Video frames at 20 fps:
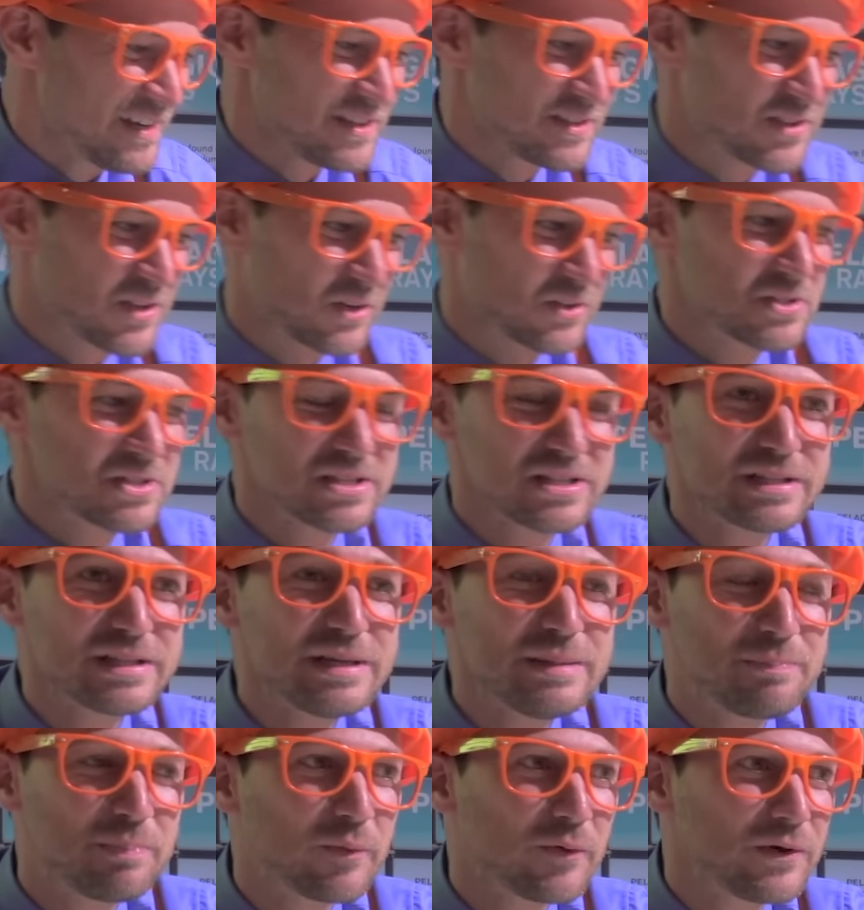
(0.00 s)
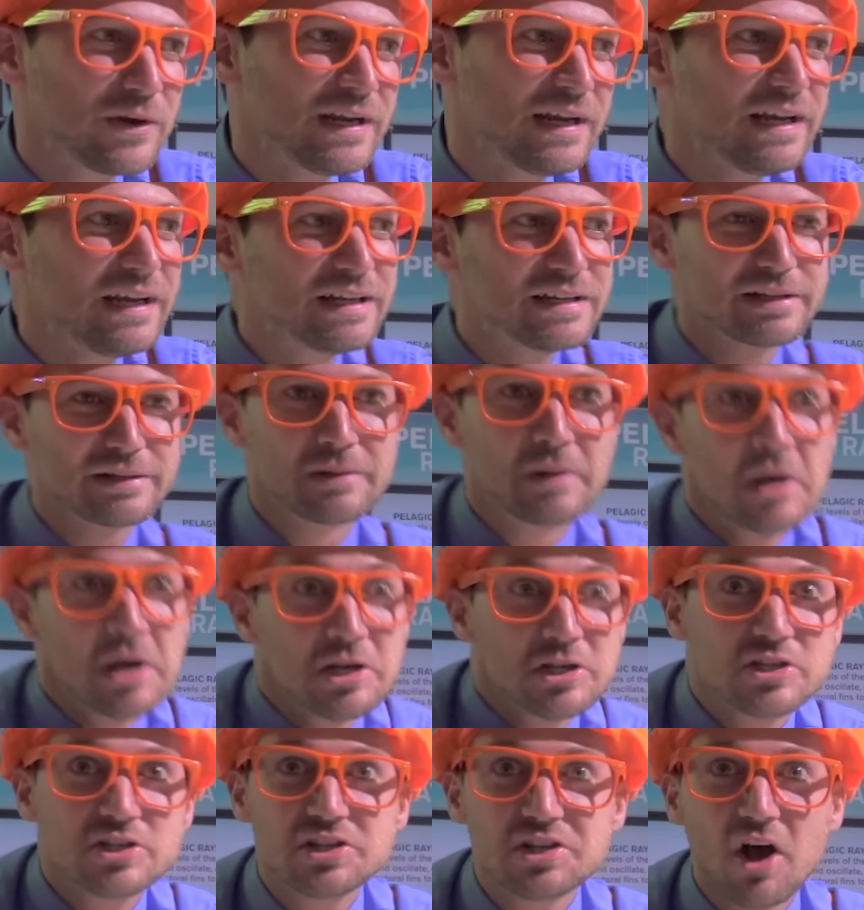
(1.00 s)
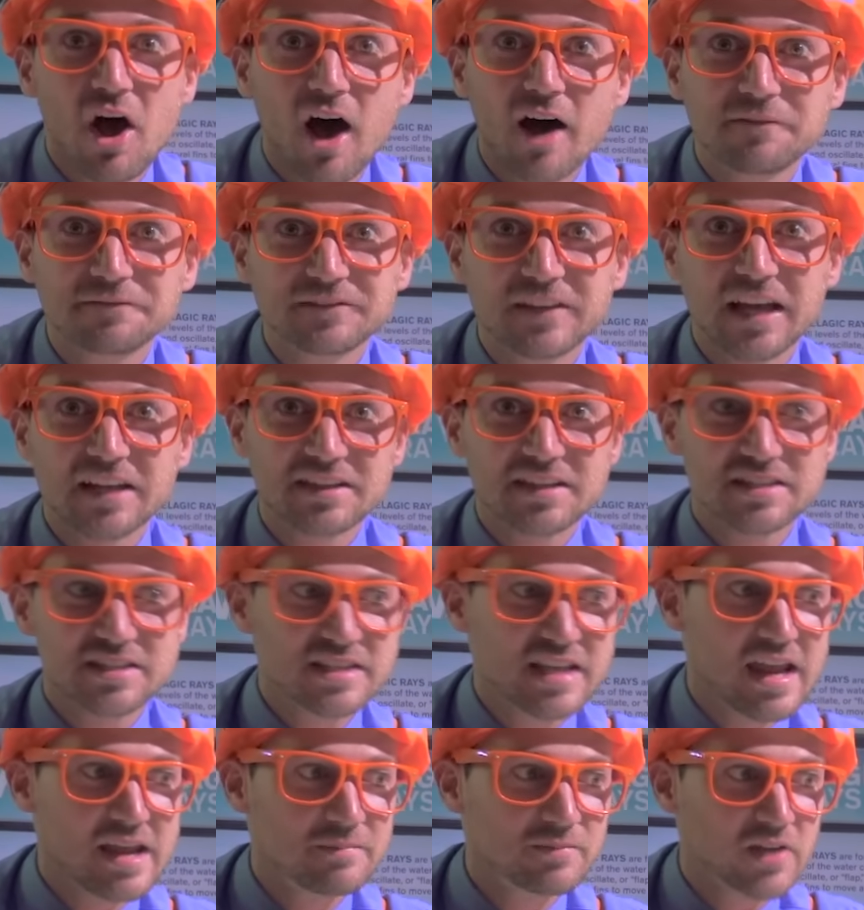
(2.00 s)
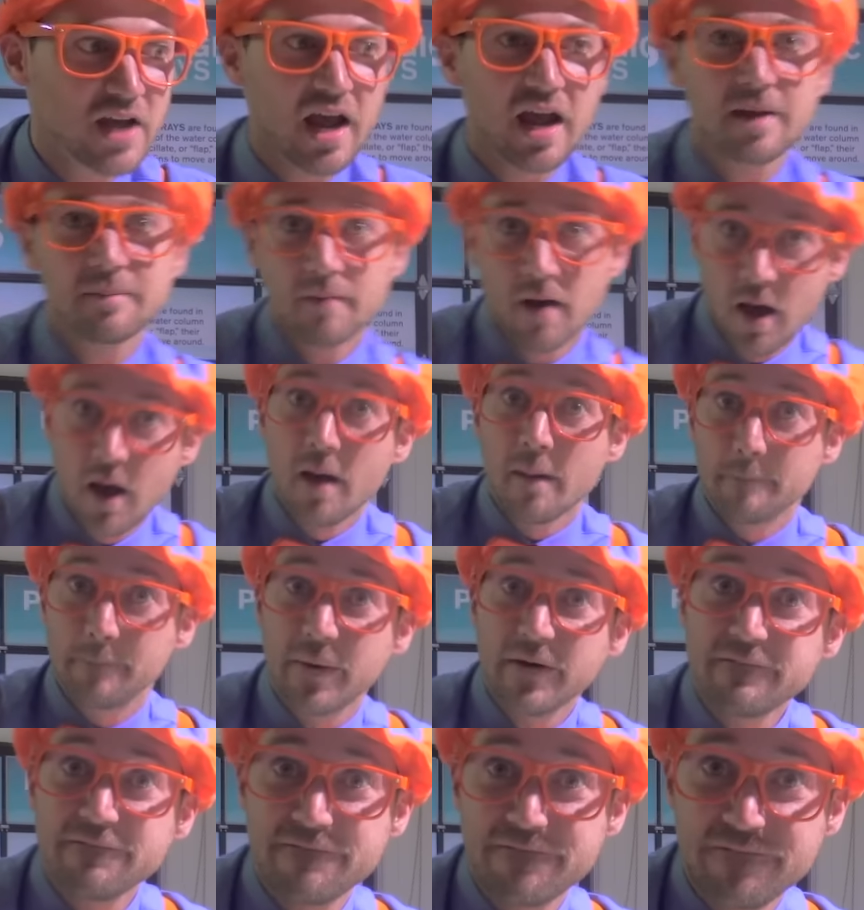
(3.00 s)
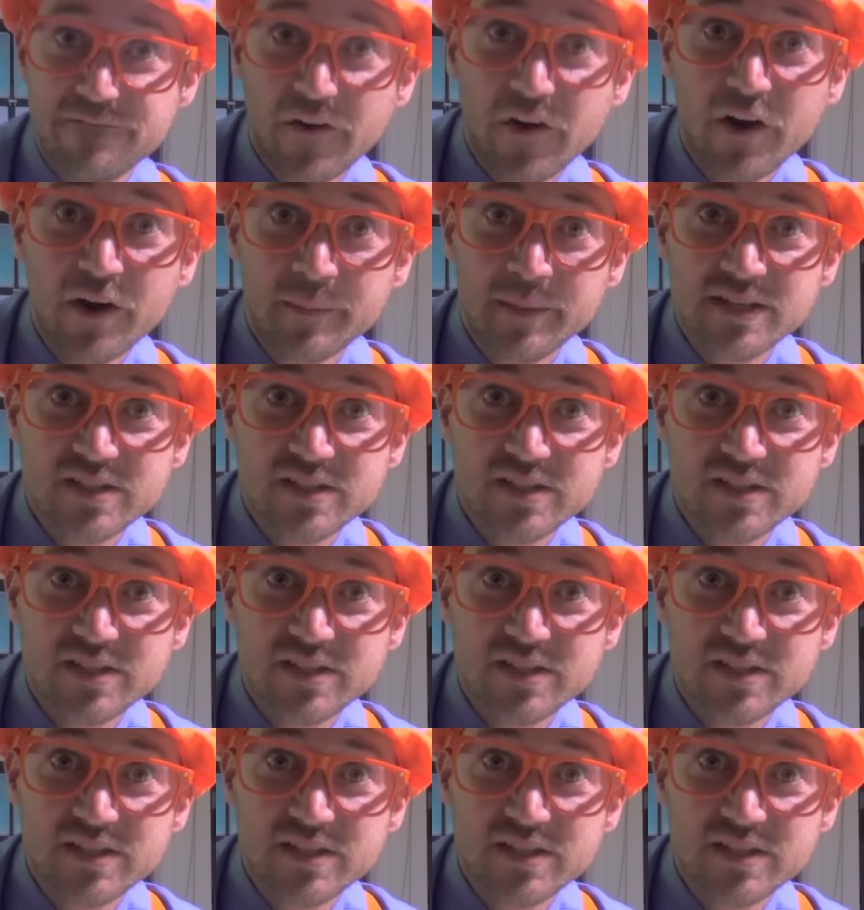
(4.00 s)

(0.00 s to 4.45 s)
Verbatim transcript: So slippery and soft at the same time, but firm